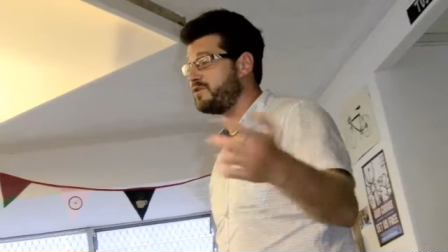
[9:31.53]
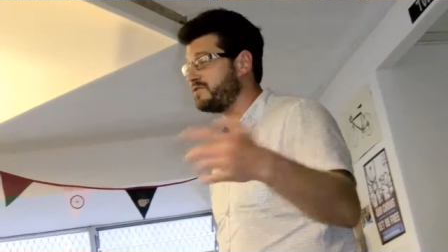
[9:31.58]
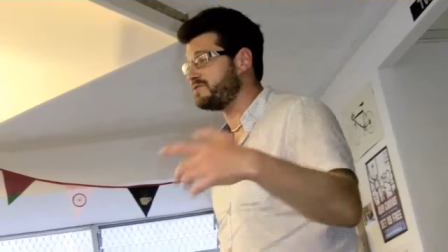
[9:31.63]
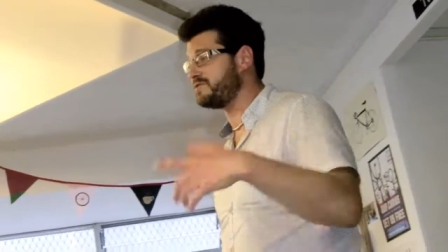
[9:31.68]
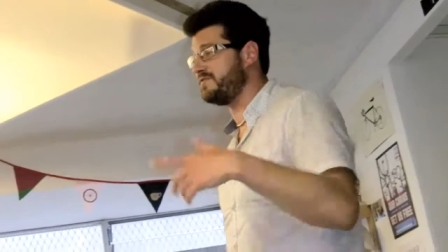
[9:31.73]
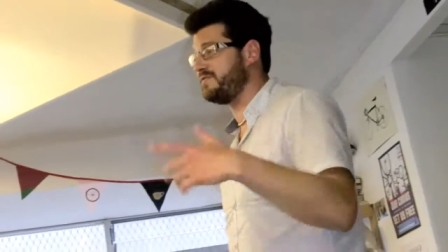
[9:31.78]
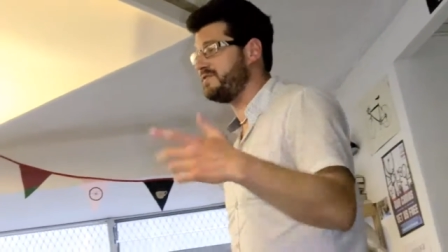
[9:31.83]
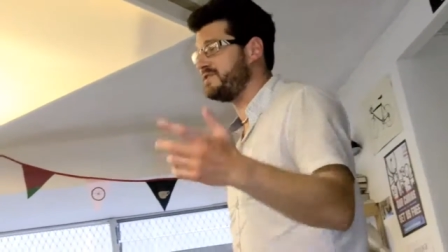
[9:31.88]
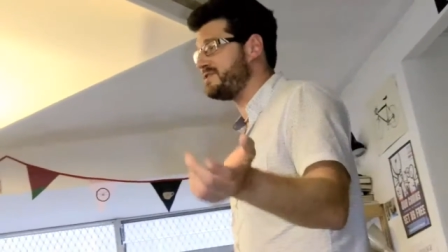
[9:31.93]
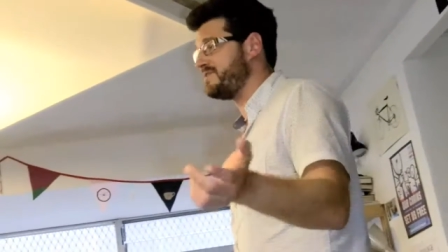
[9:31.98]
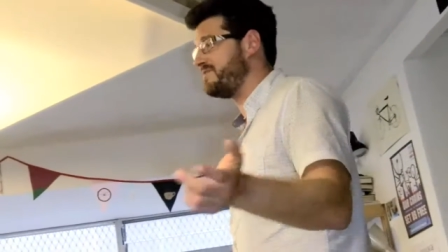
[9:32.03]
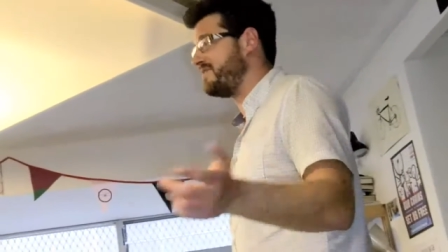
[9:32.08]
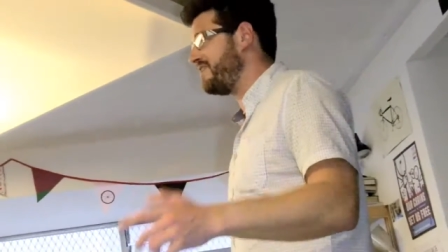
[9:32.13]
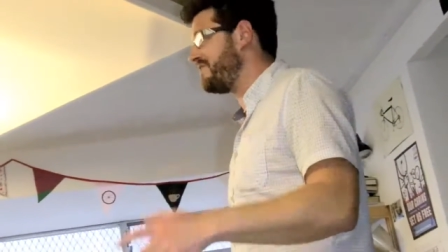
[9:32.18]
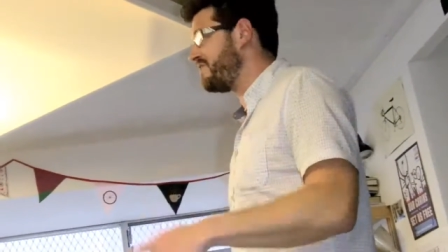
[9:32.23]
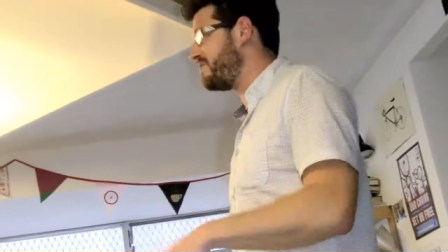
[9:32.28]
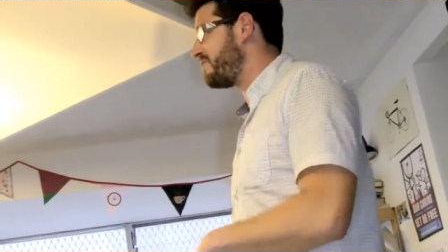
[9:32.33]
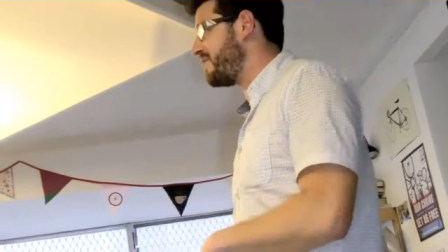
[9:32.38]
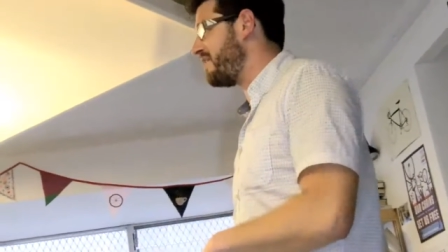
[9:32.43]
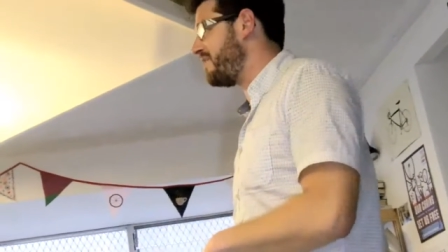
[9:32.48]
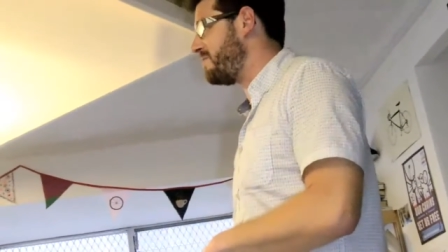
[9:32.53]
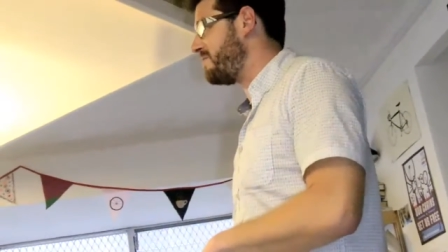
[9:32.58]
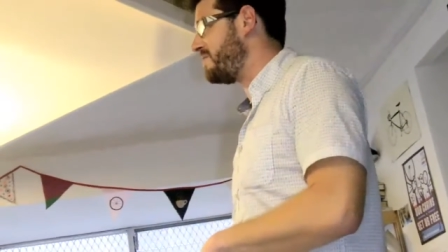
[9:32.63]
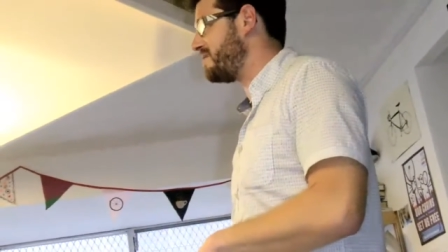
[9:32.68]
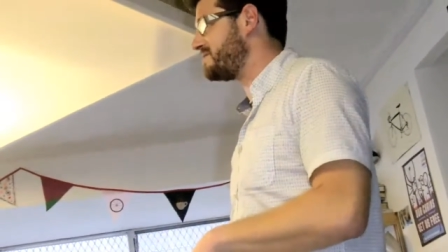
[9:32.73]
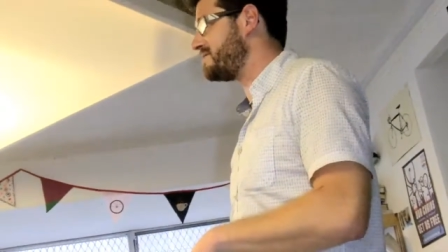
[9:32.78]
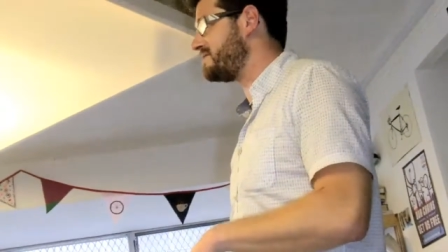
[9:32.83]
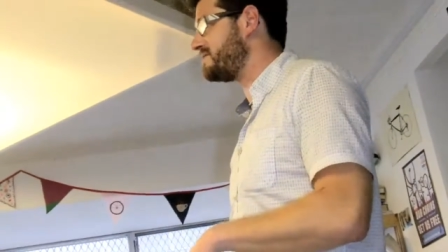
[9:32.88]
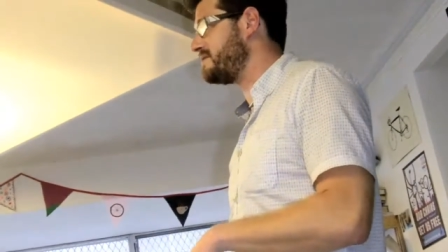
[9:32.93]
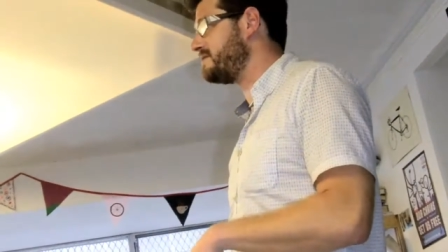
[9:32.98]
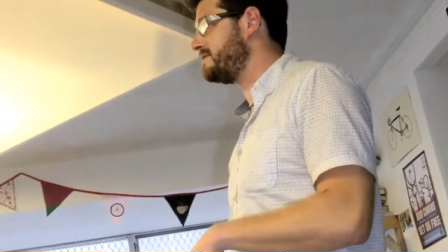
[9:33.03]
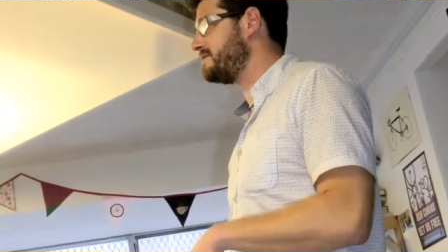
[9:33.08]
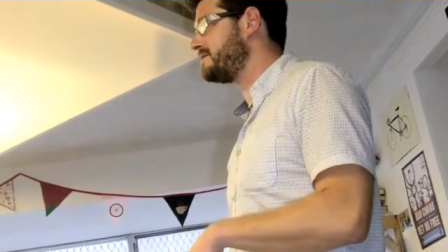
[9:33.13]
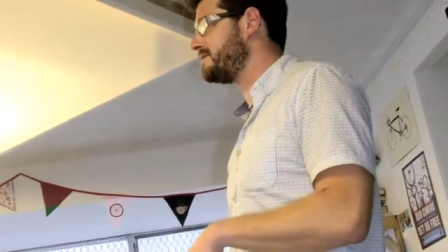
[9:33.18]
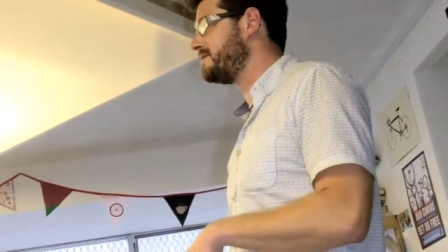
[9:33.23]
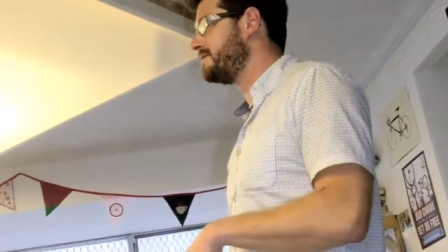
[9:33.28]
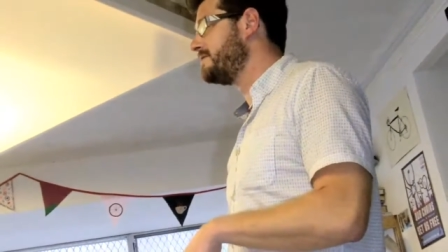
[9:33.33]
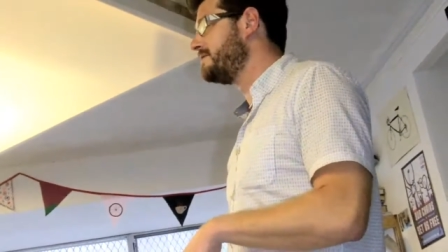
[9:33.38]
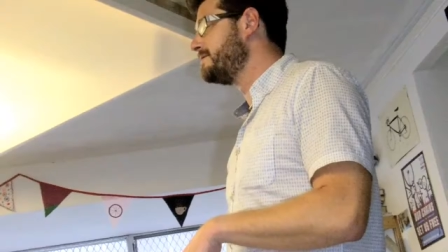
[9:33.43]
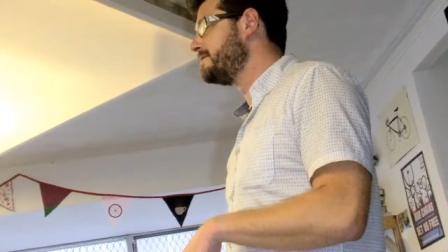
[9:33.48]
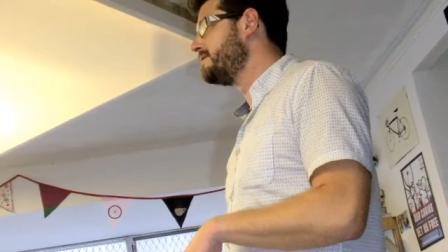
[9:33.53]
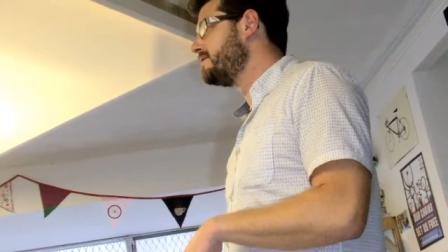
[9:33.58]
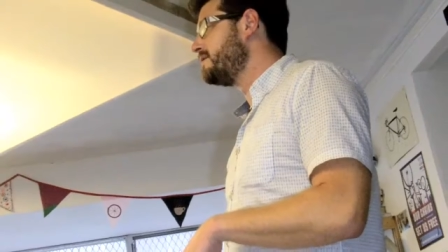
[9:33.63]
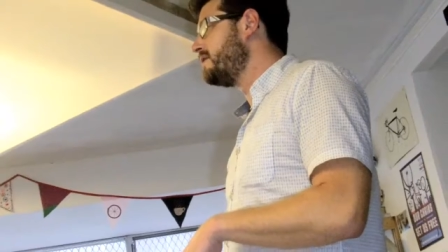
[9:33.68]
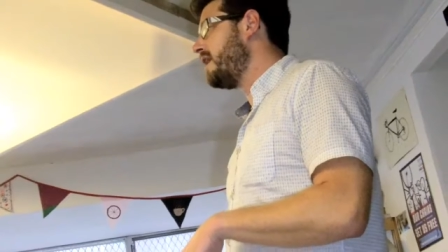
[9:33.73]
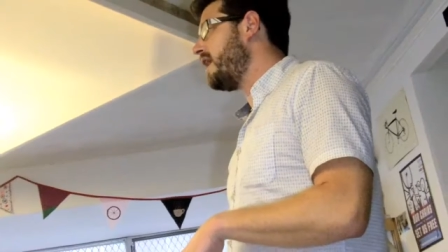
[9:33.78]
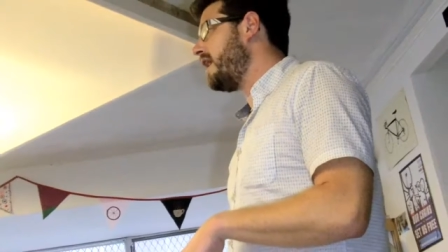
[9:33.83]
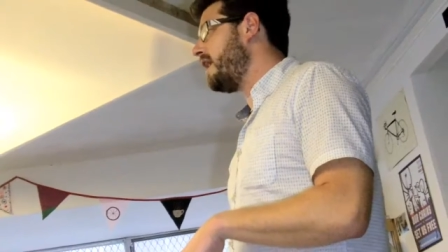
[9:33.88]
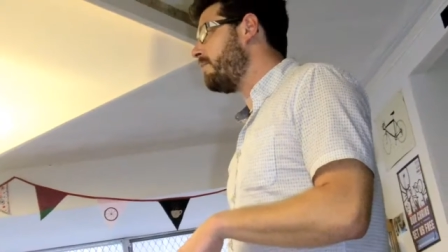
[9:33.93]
cost efficient than other private businesses.